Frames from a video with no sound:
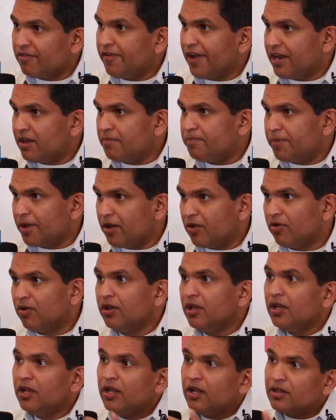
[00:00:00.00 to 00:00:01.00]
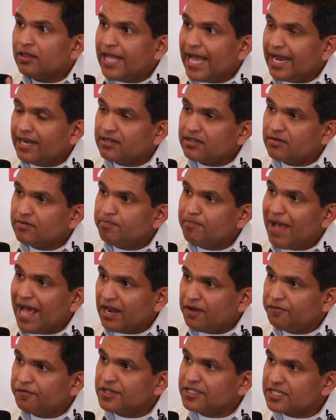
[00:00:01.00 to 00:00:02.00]
of head and pillow that
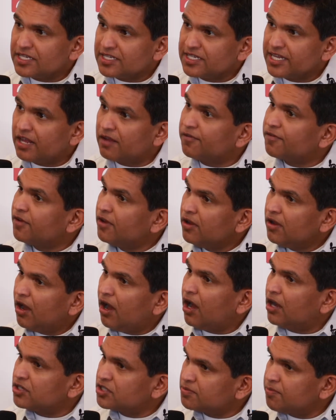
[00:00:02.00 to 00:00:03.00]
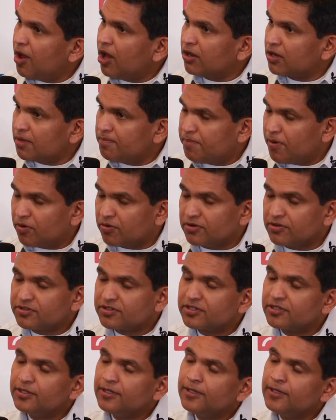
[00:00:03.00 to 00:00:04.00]
manifests itself on small
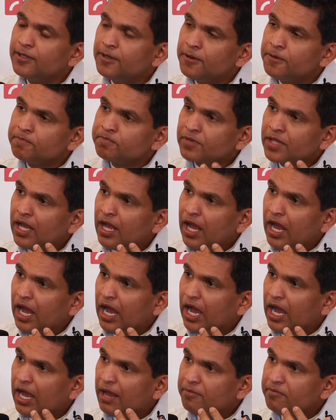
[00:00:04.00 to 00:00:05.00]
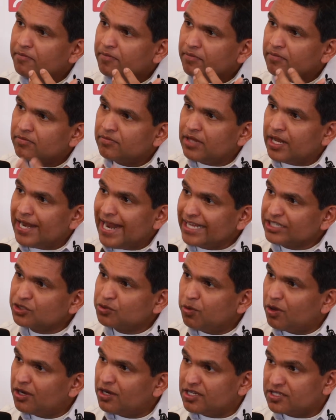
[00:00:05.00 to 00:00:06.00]
components. The
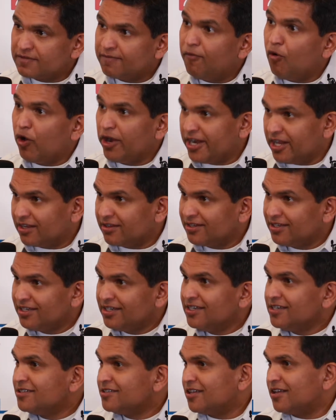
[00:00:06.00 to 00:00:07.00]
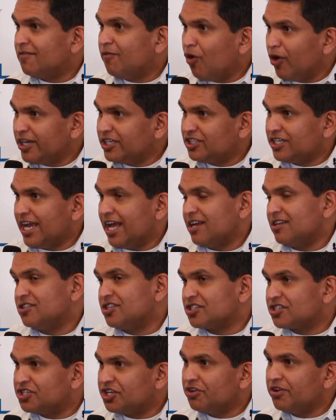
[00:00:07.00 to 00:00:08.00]
next one is voiding. So the void
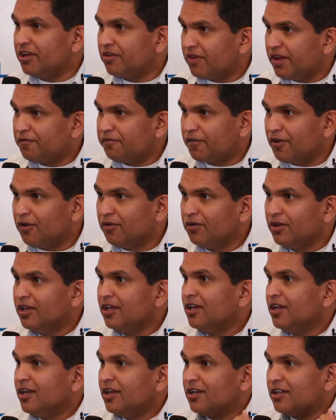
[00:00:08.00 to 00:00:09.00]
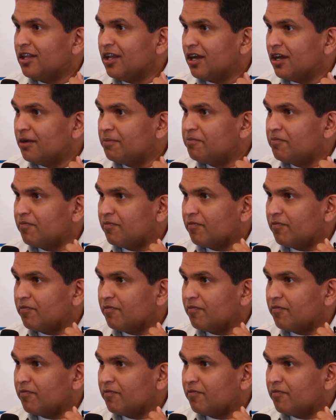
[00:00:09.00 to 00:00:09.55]
challenges during reflow, the